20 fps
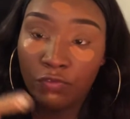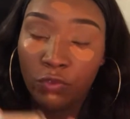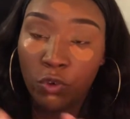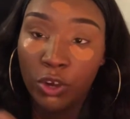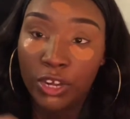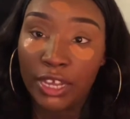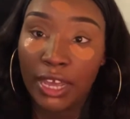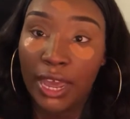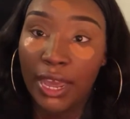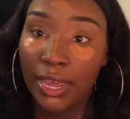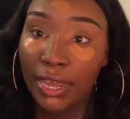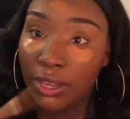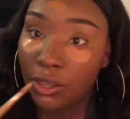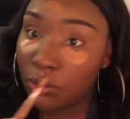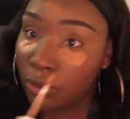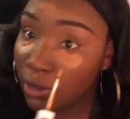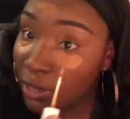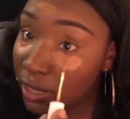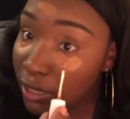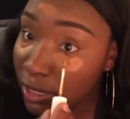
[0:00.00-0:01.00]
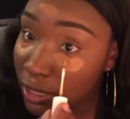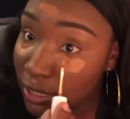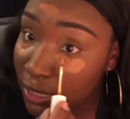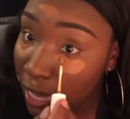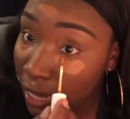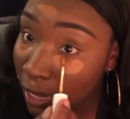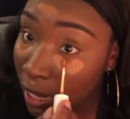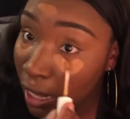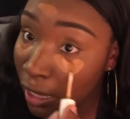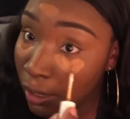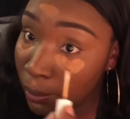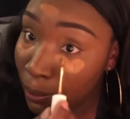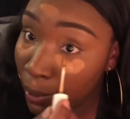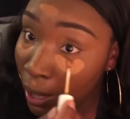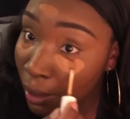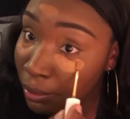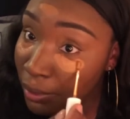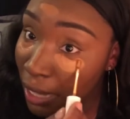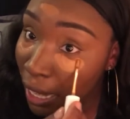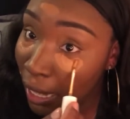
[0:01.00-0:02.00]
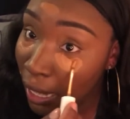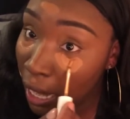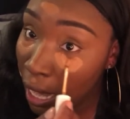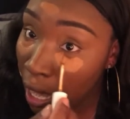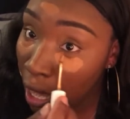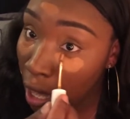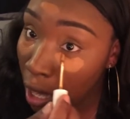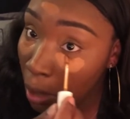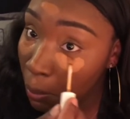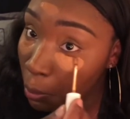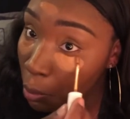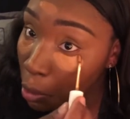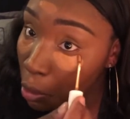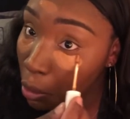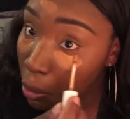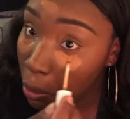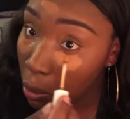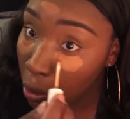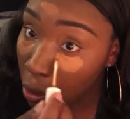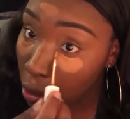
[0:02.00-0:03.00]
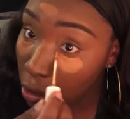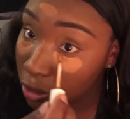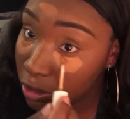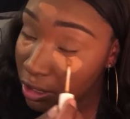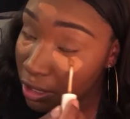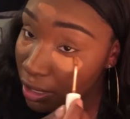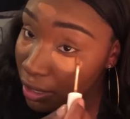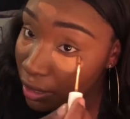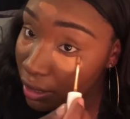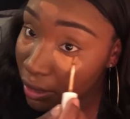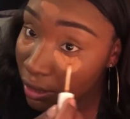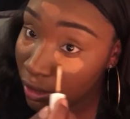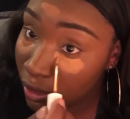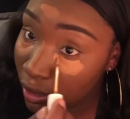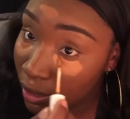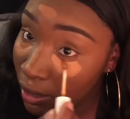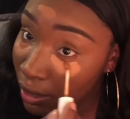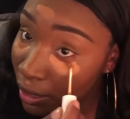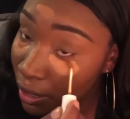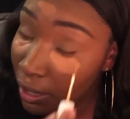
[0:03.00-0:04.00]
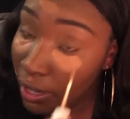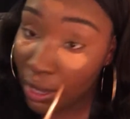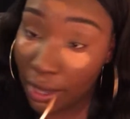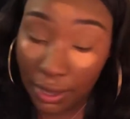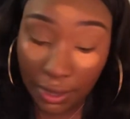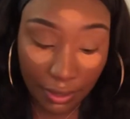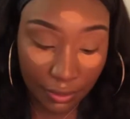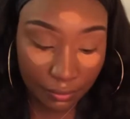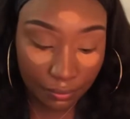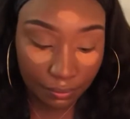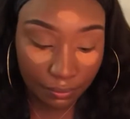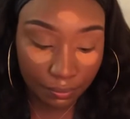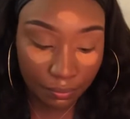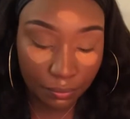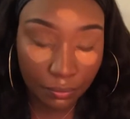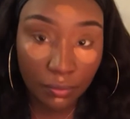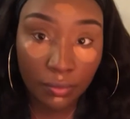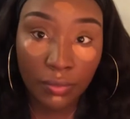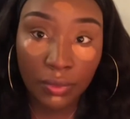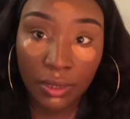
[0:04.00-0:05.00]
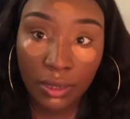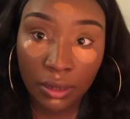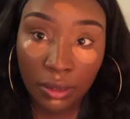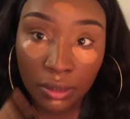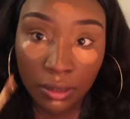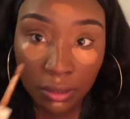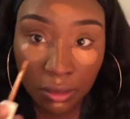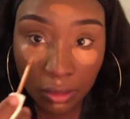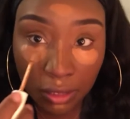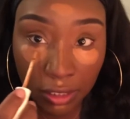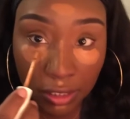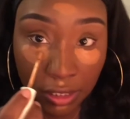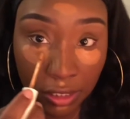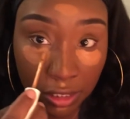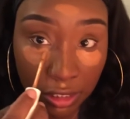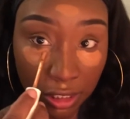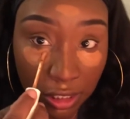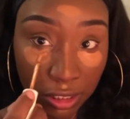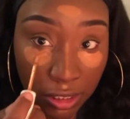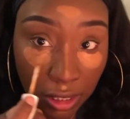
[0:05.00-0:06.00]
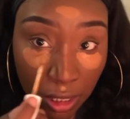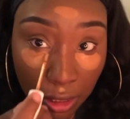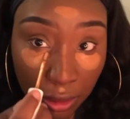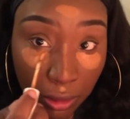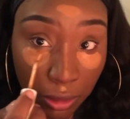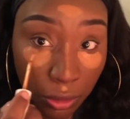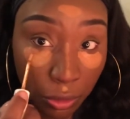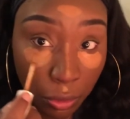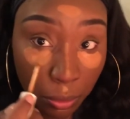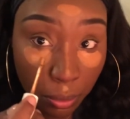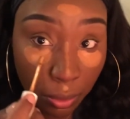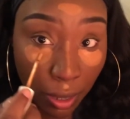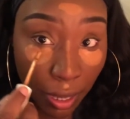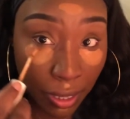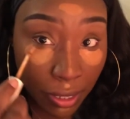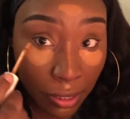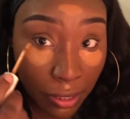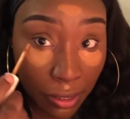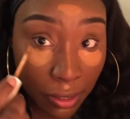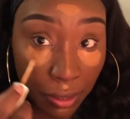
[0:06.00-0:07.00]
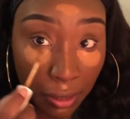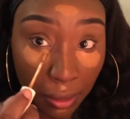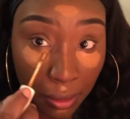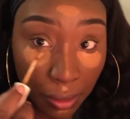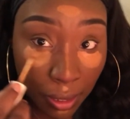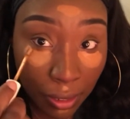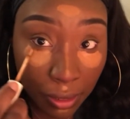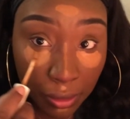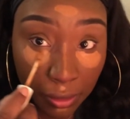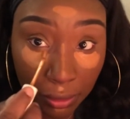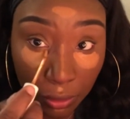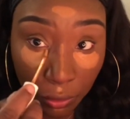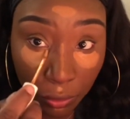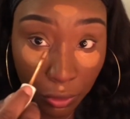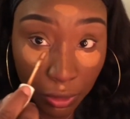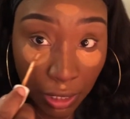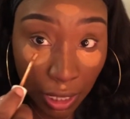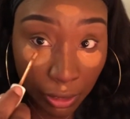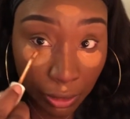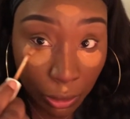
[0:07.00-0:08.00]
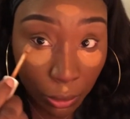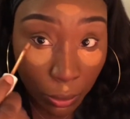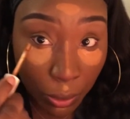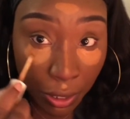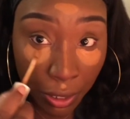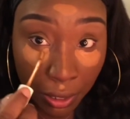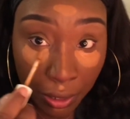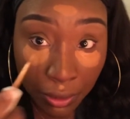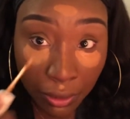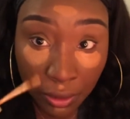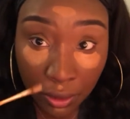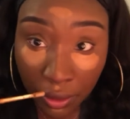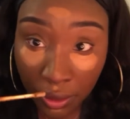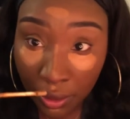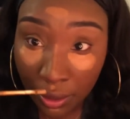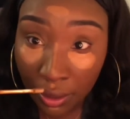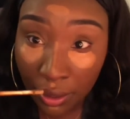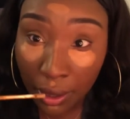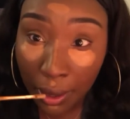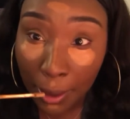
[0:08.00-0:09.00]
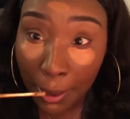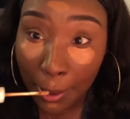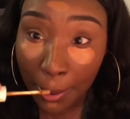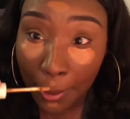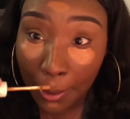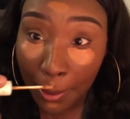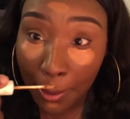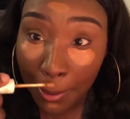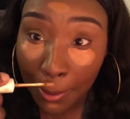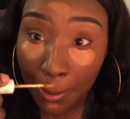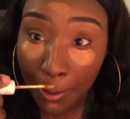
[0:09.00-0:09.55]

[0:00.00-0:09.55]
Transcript: 48. You can get this at colourpop.com or Ulta. And this is just a little brighter, like a little yellower. And